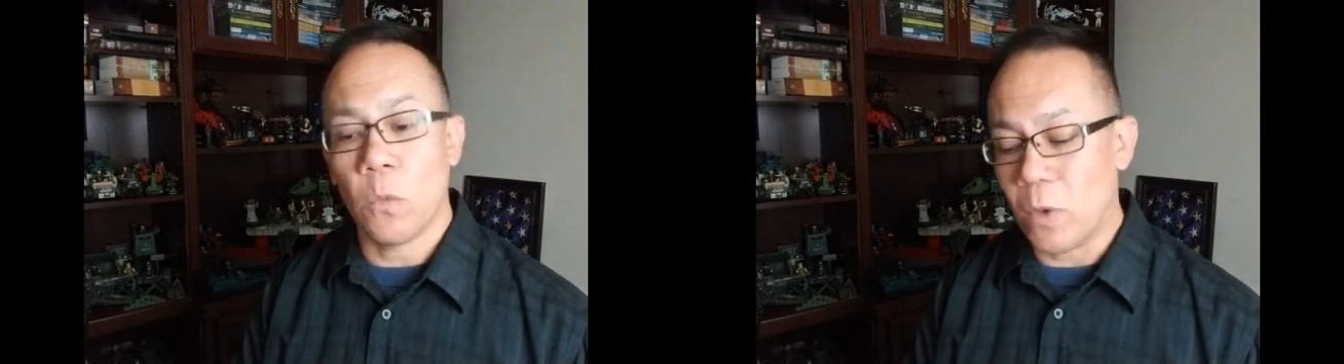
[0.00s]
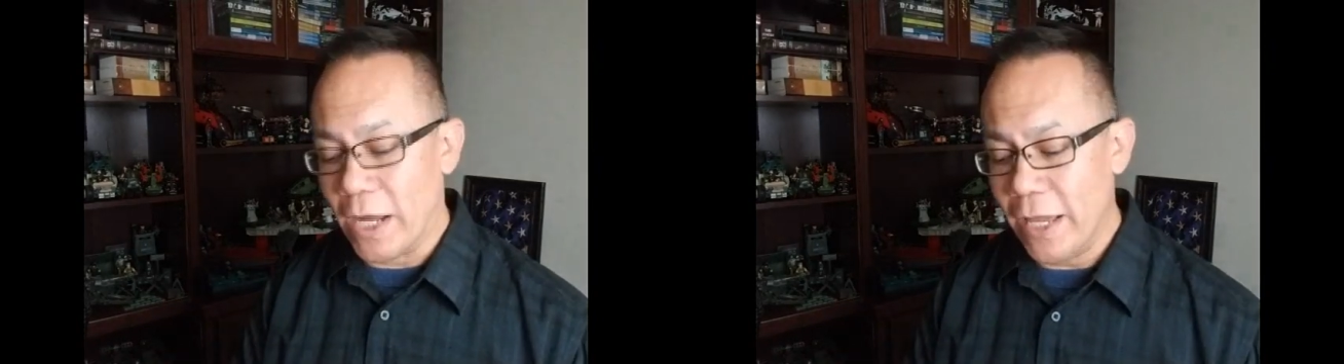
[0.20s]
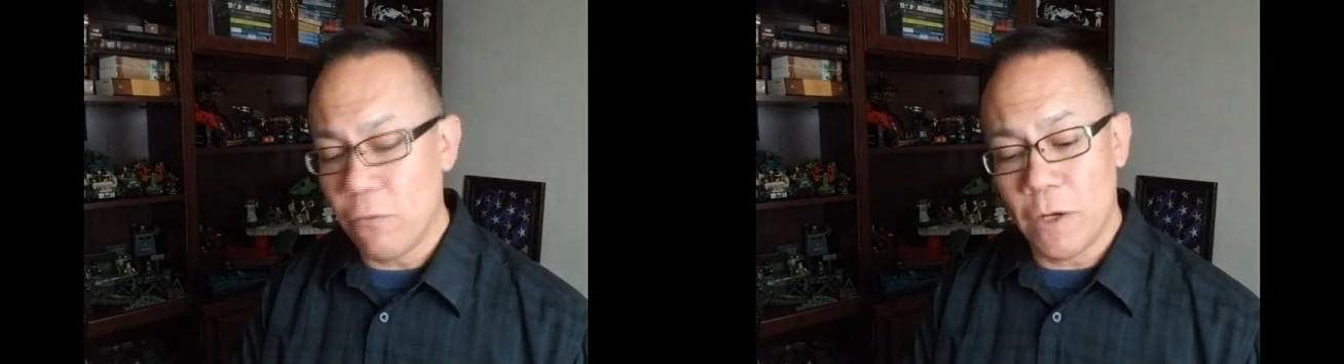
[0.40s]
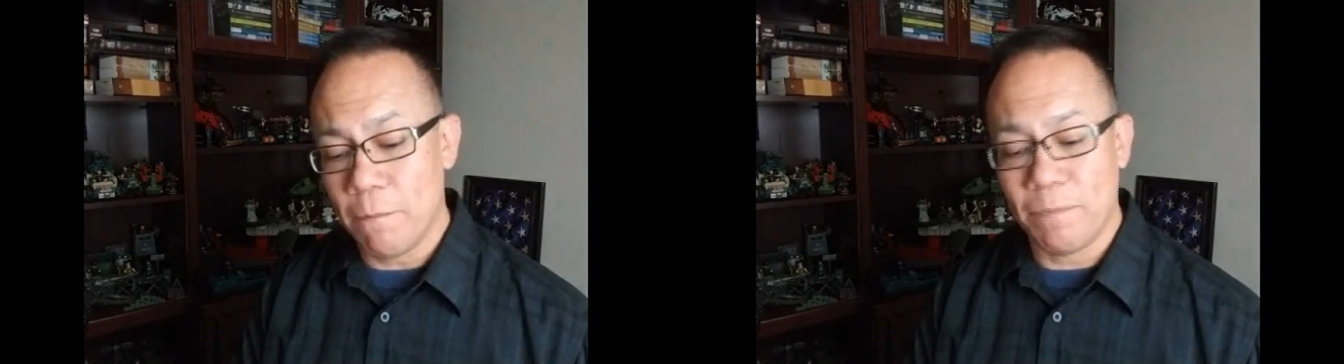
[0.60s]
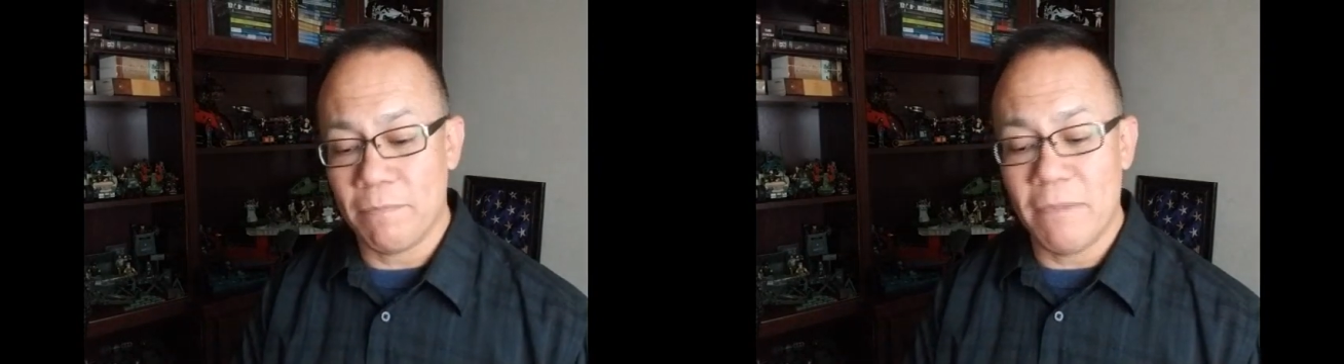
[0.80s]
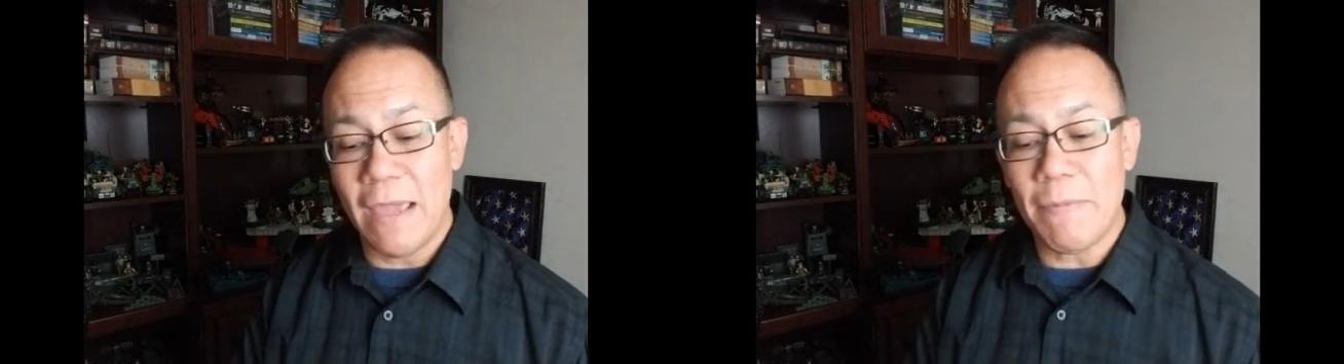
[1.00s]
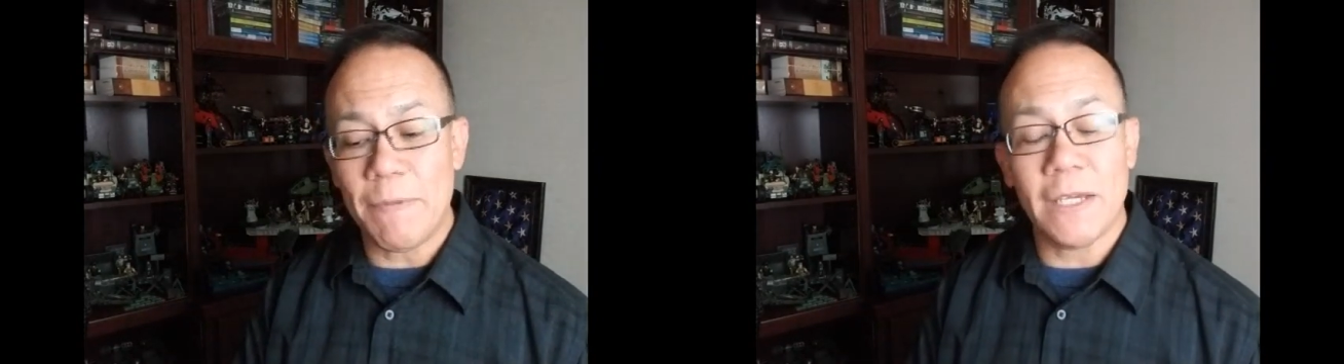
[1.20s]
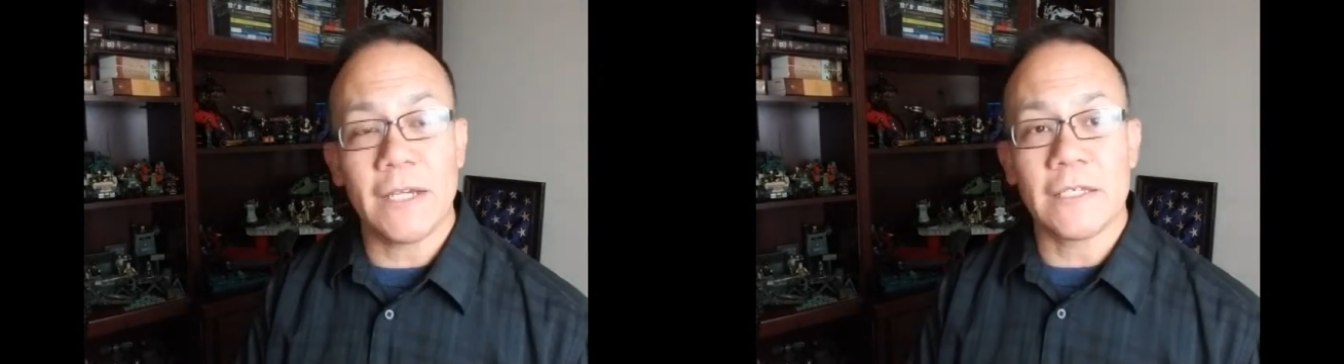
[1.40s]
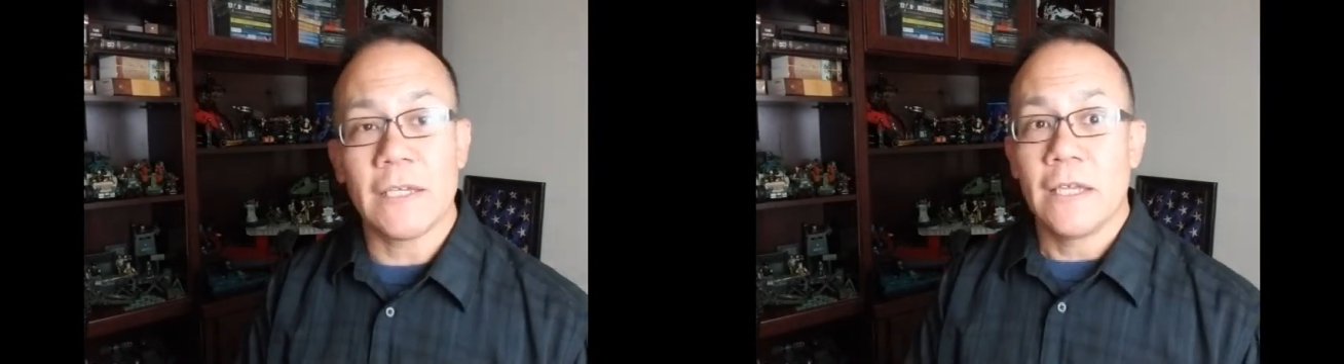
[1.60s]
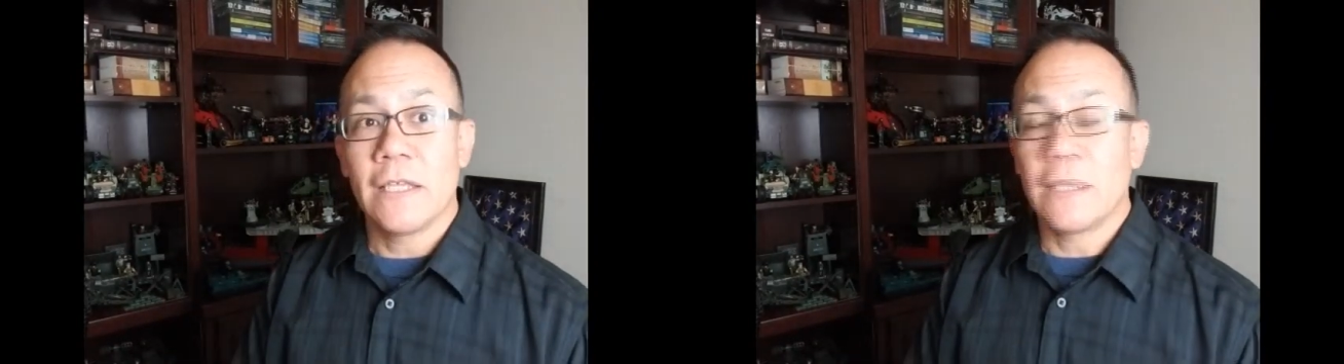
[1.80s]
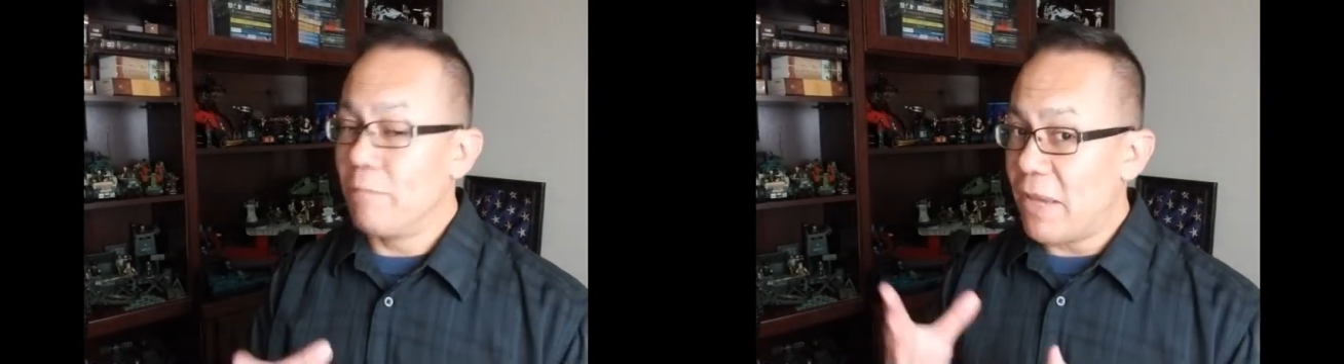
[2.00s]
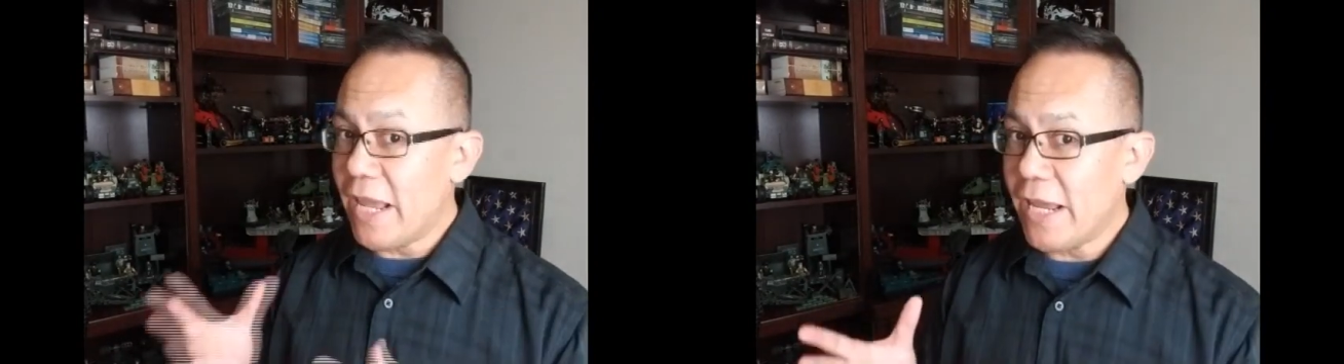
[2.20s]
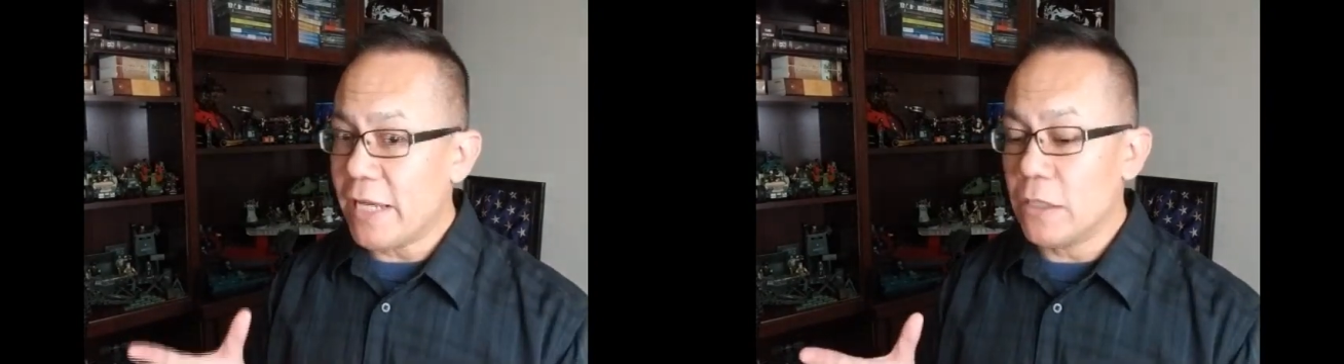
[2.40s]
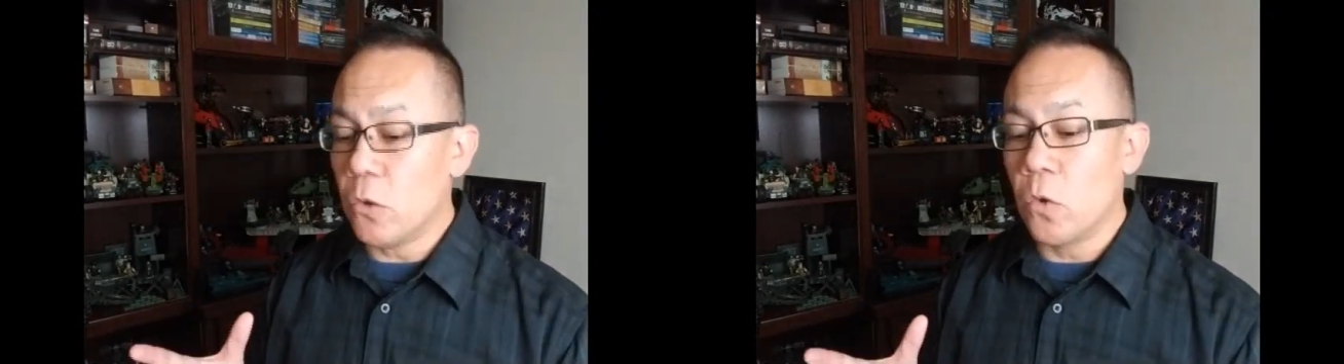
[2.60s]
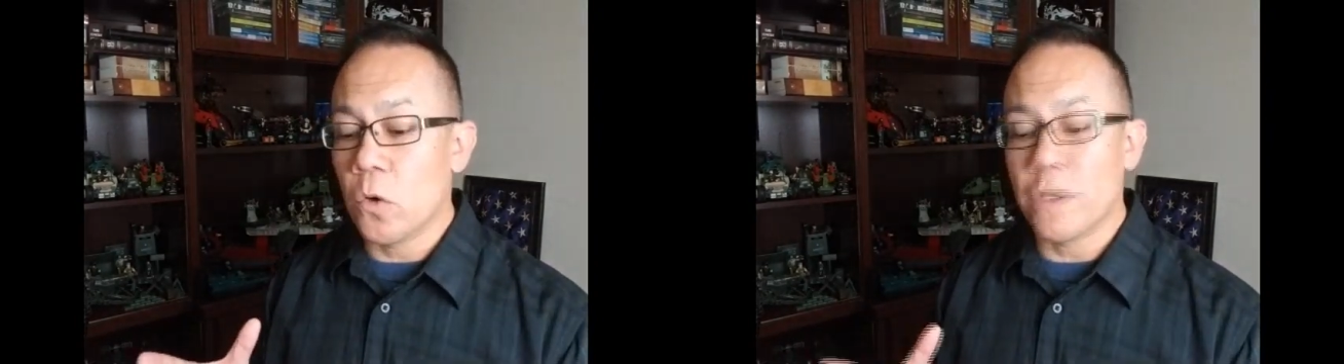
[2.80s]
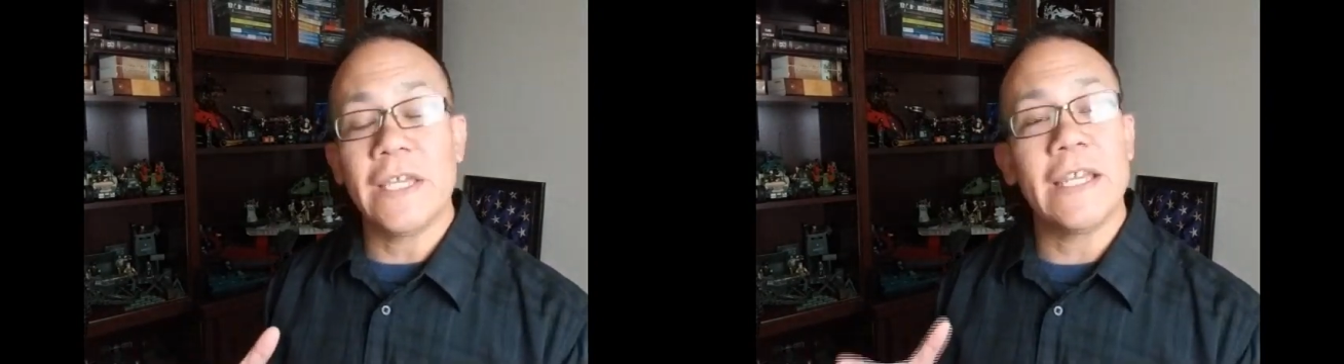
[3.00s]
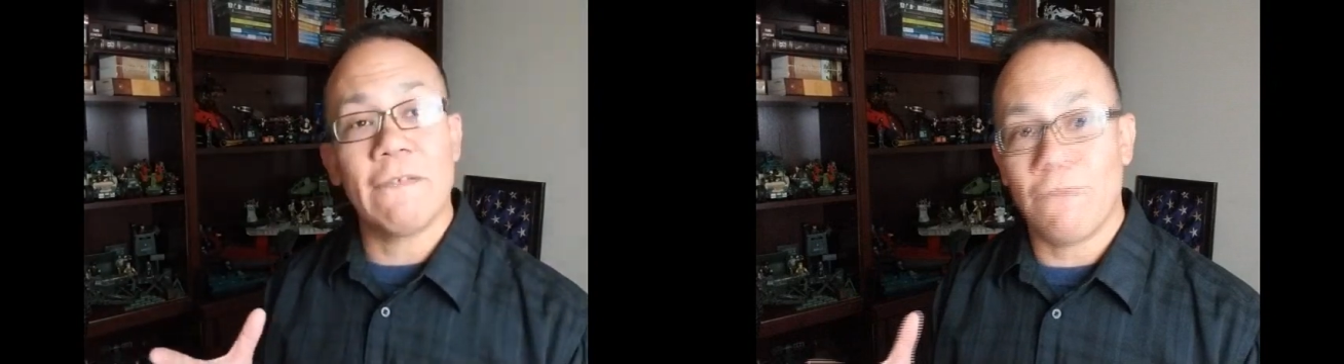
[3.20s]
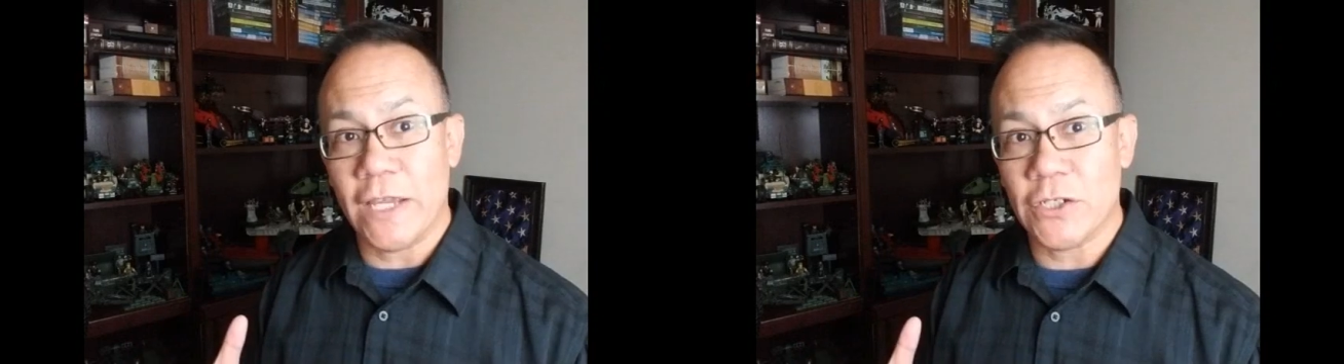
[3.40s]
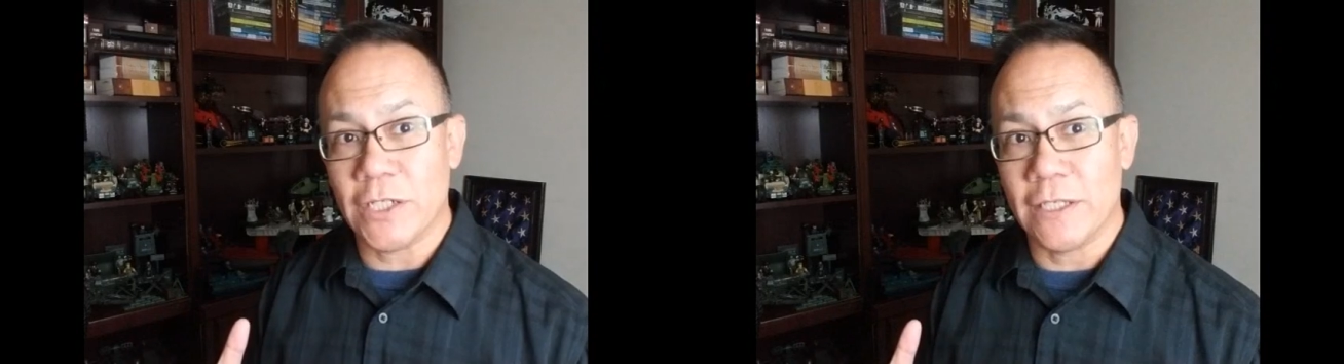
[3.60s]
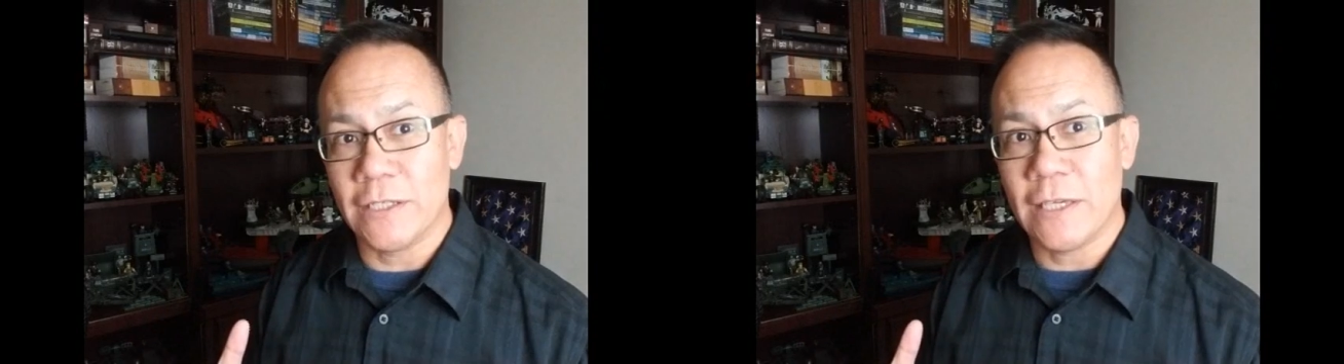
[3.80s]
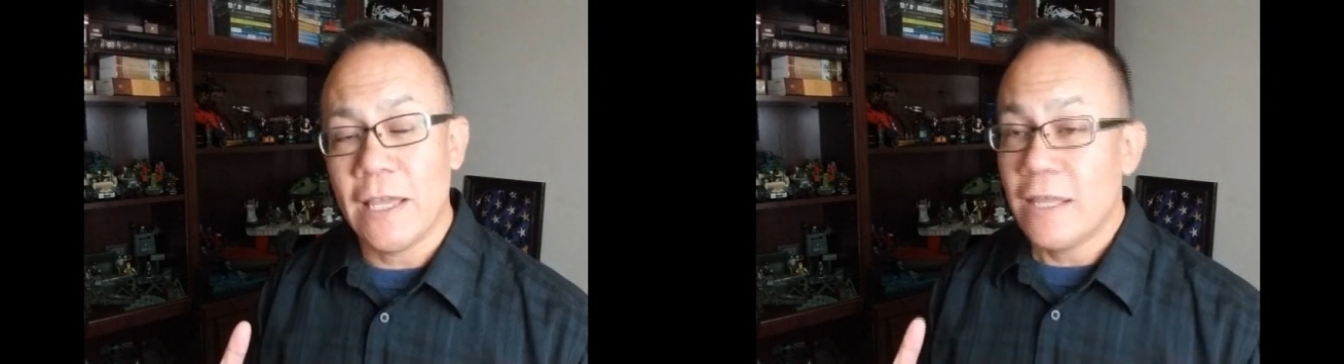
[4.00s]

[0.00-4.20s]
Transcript: Why? Well, maybe because the pain or the infections